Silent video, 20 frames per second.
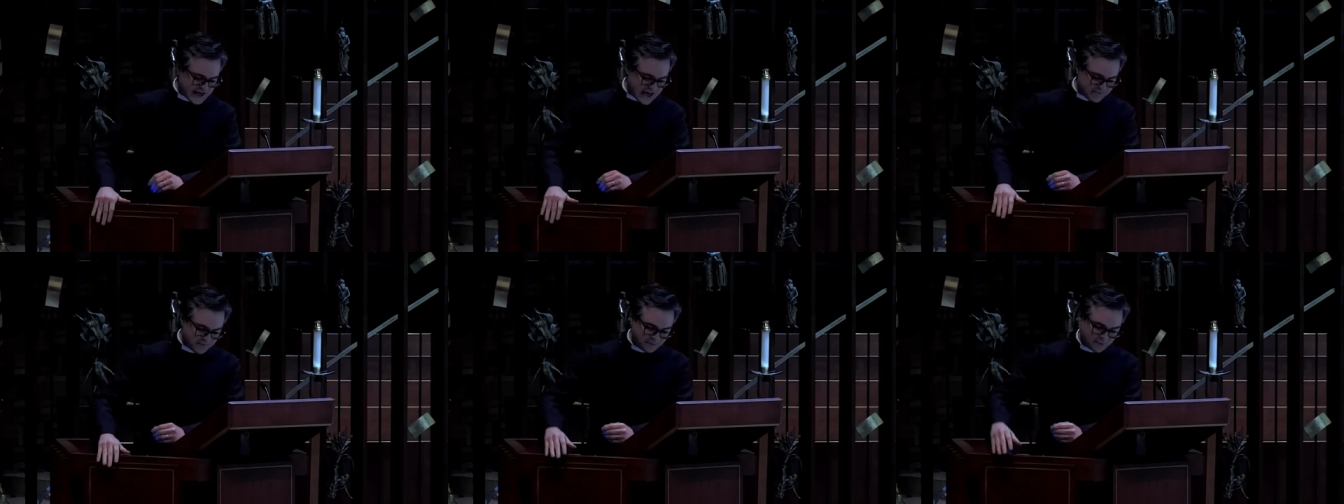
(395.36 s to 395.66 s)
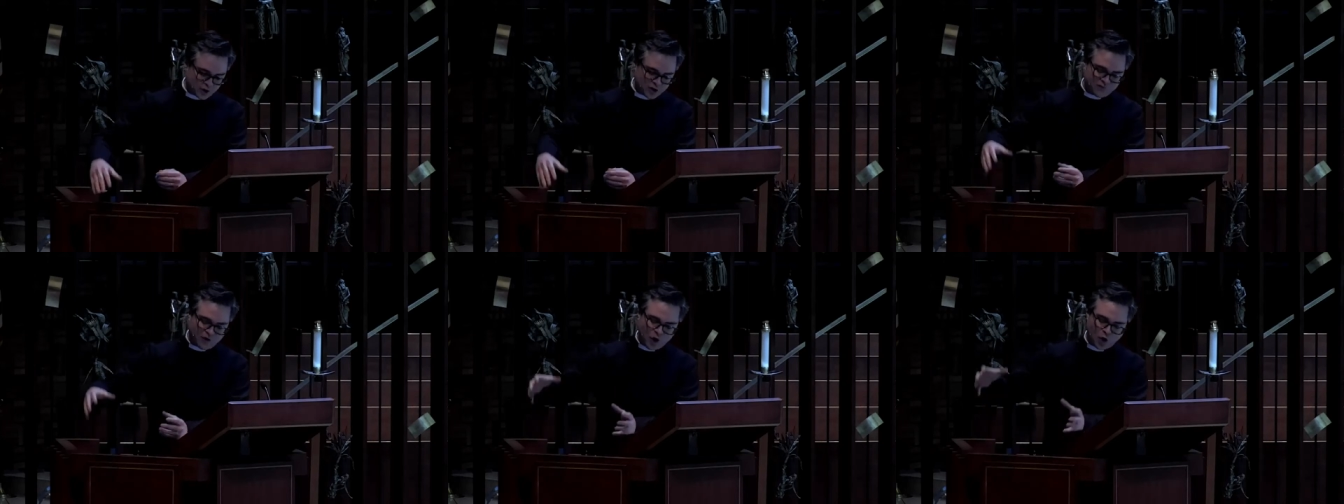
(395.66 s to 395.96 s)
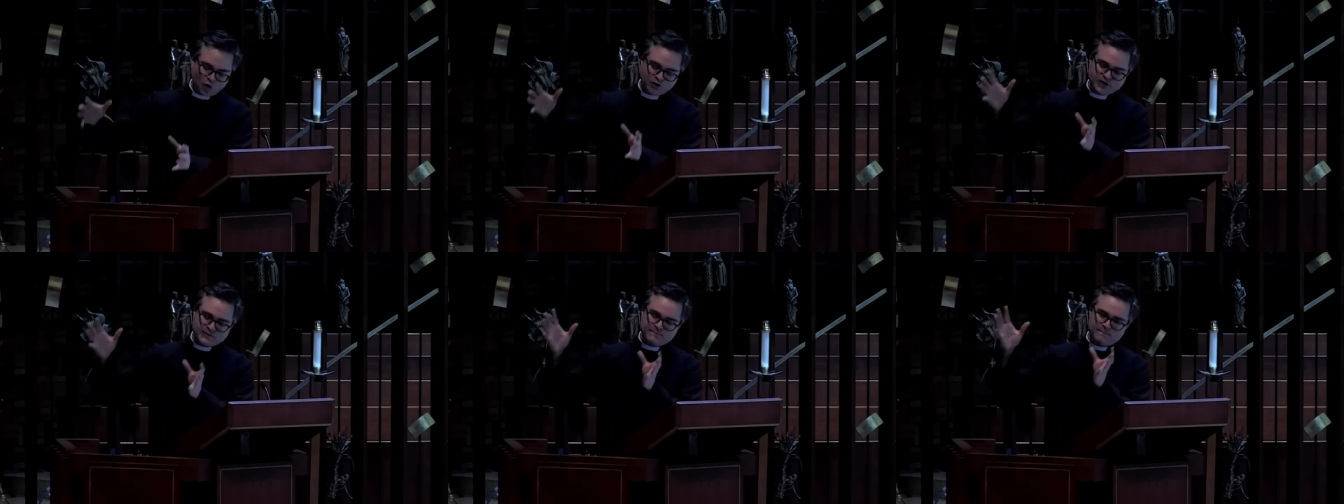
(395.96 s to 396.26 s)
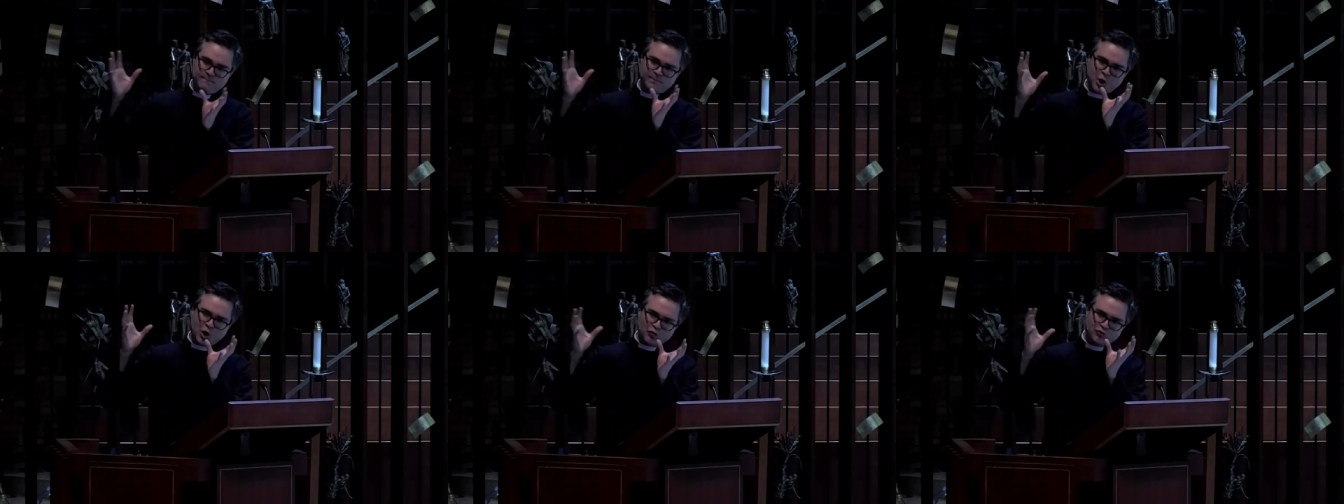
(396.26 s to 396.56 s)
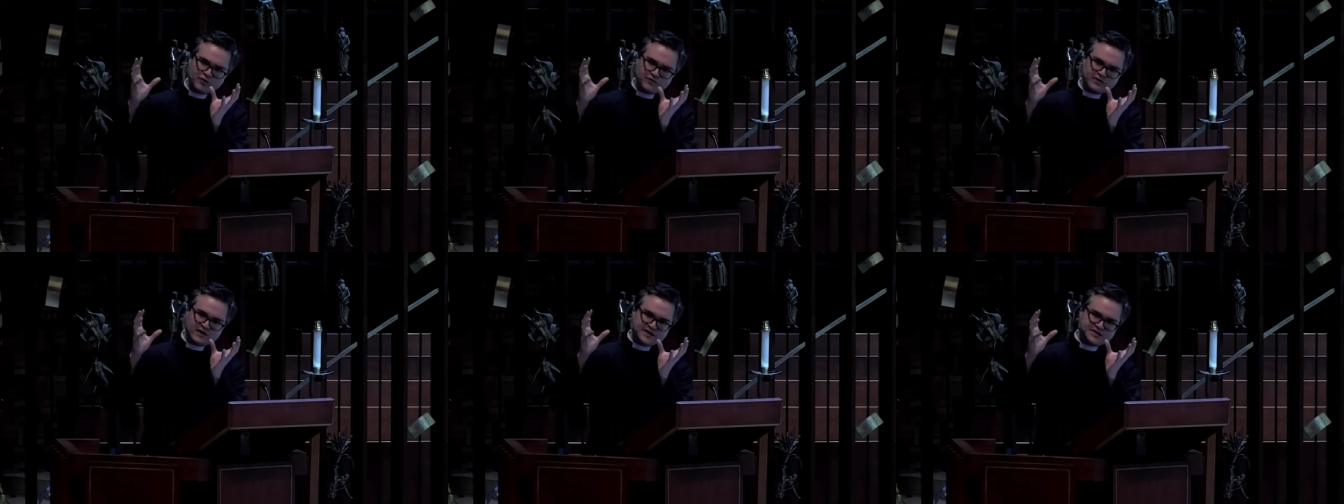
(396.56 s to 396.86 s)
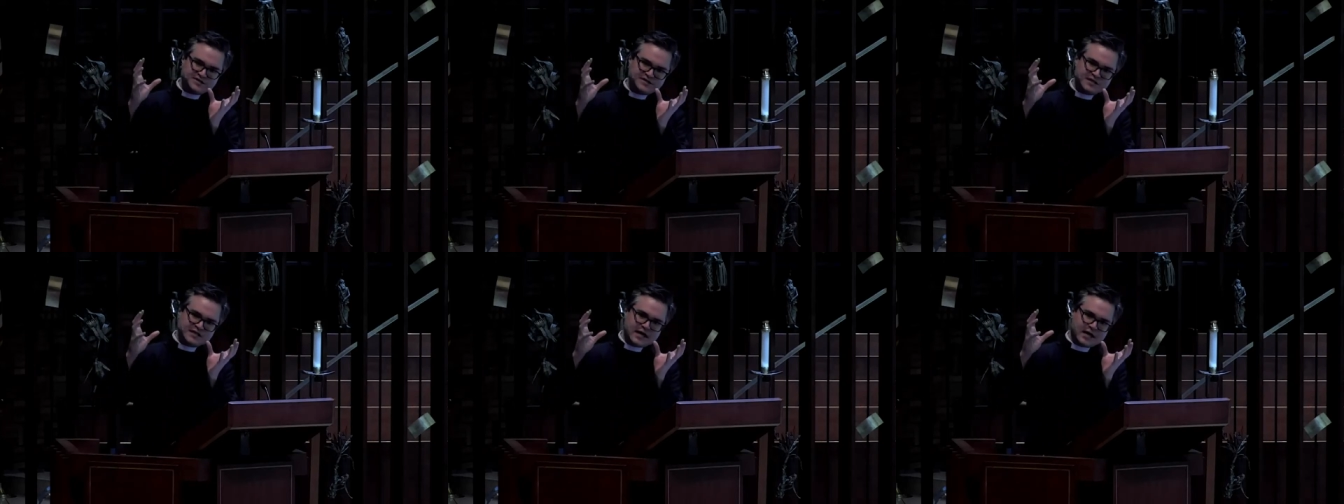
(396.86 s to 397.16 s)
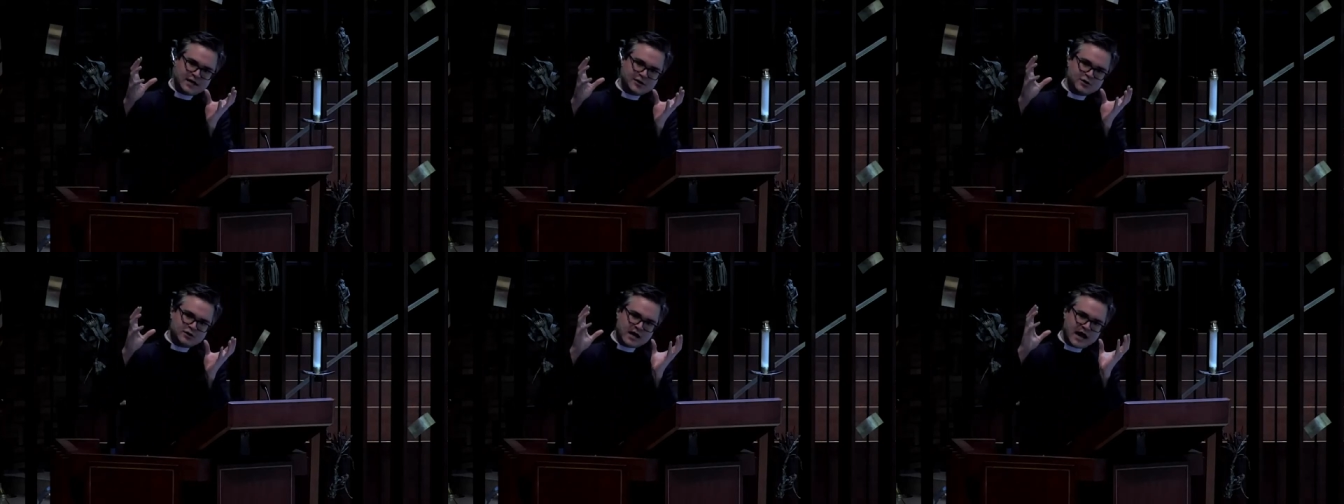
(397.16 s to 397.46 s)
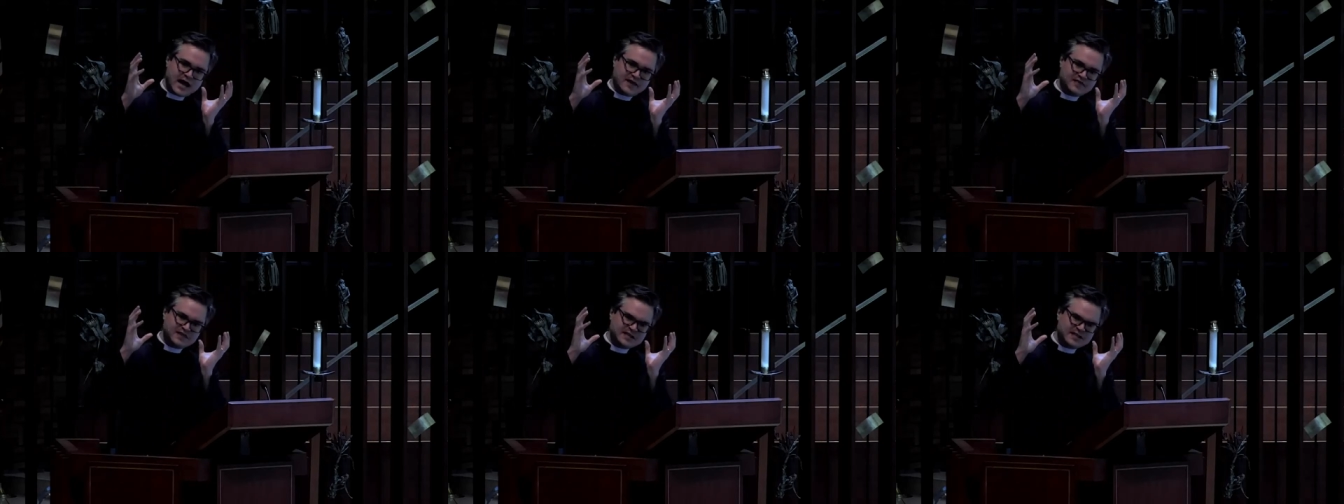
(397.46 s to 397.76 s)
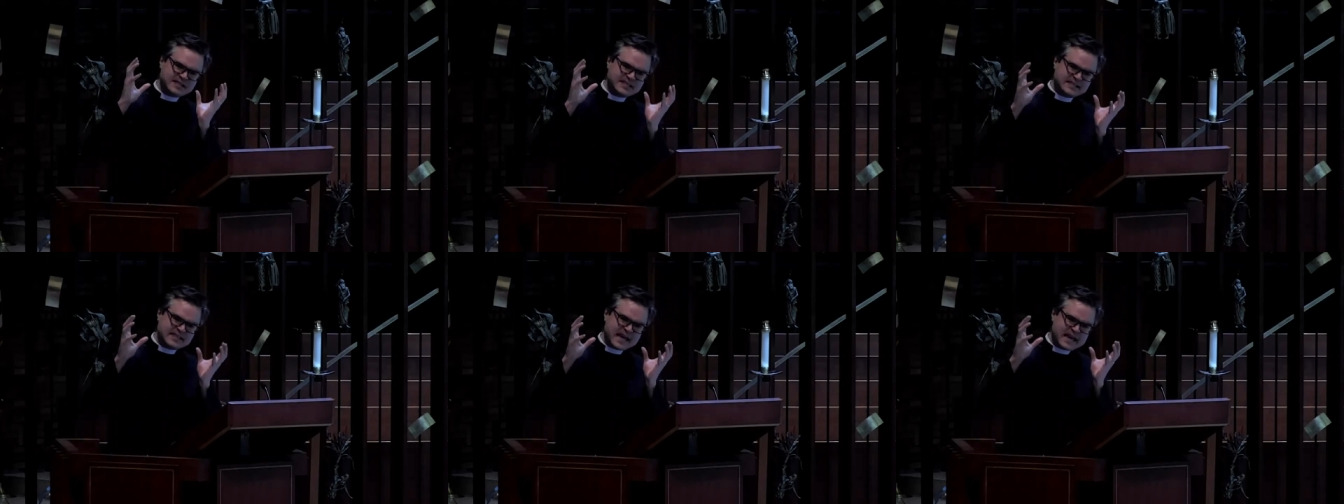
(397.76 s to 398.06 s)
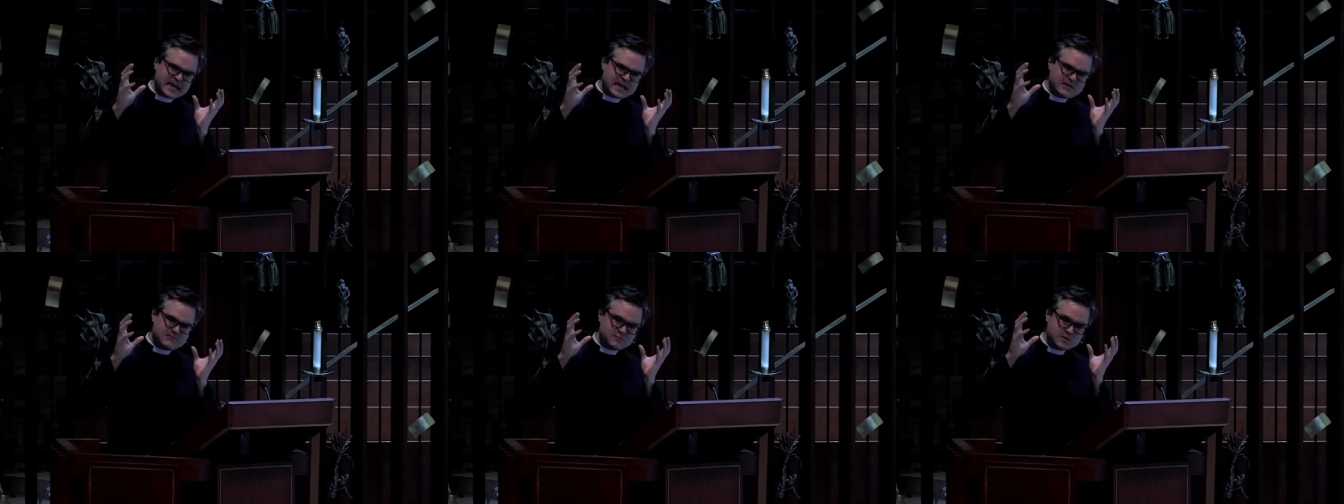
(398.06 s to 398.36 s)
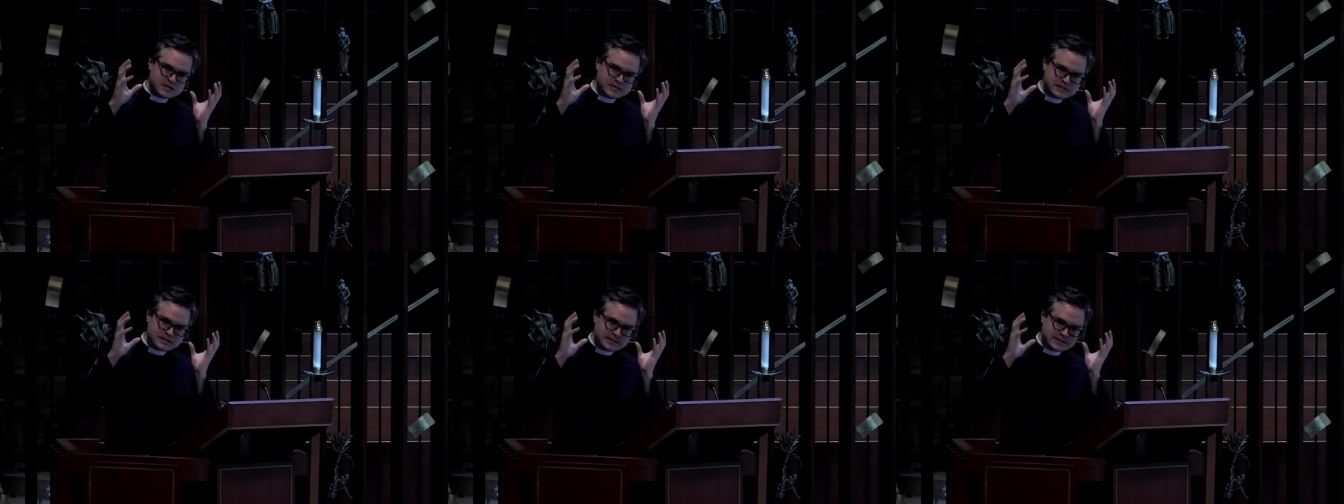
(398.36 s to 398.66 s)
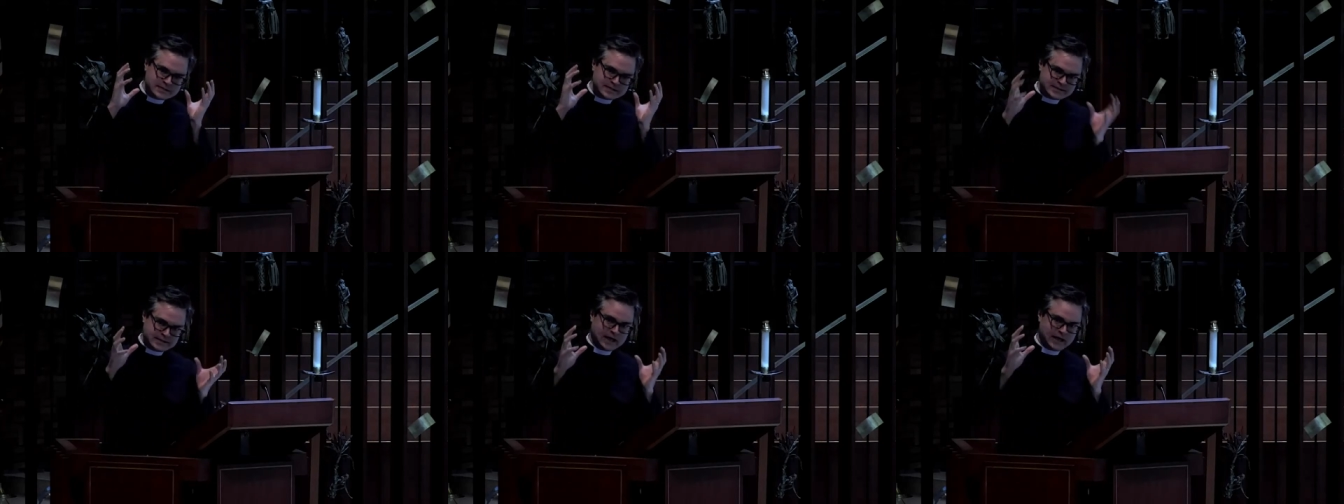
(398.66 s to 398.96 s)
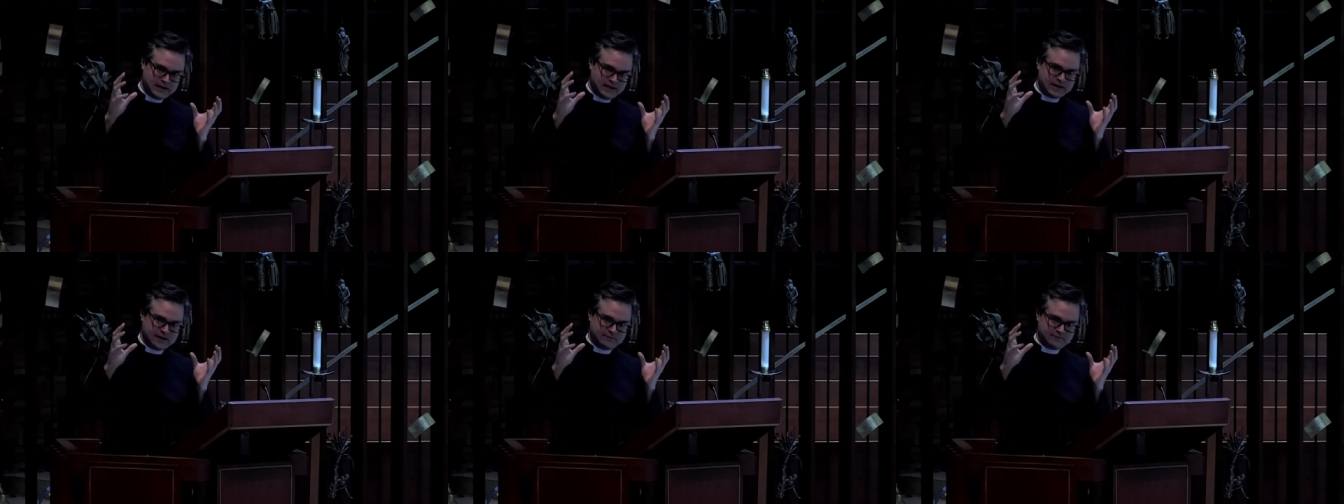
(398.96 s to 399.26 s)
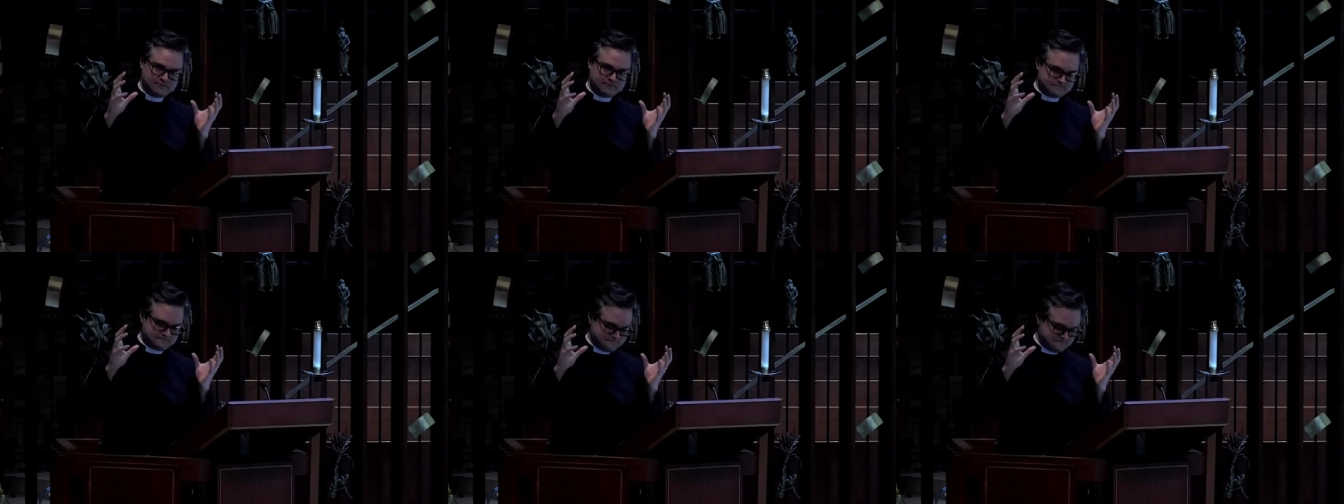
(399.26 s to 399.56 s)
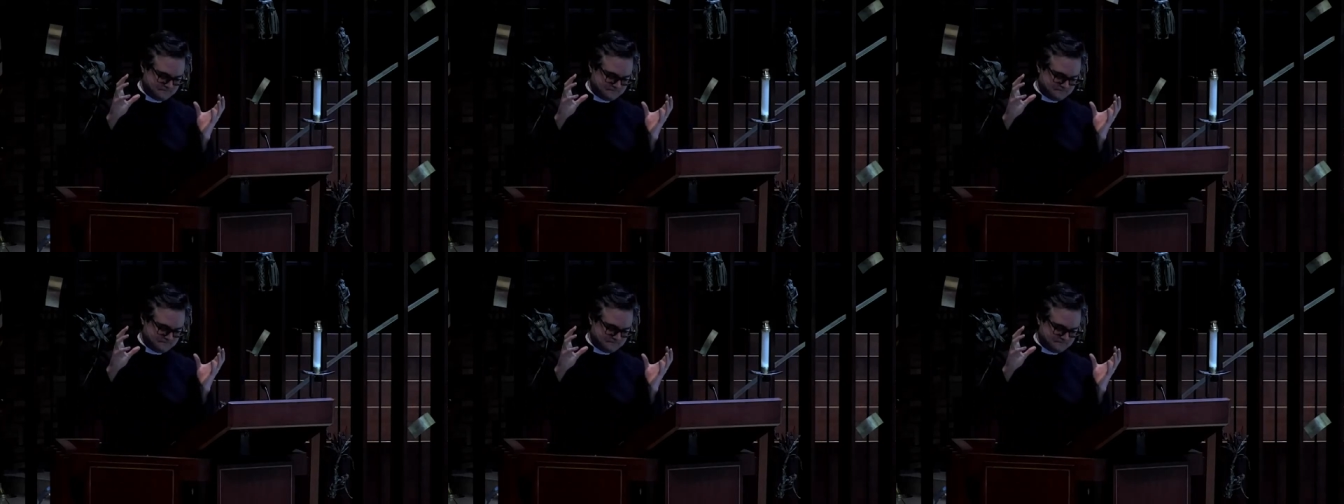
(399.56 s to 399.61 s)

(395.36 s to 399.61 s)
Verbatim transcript: capable of holding both of these together at the same time,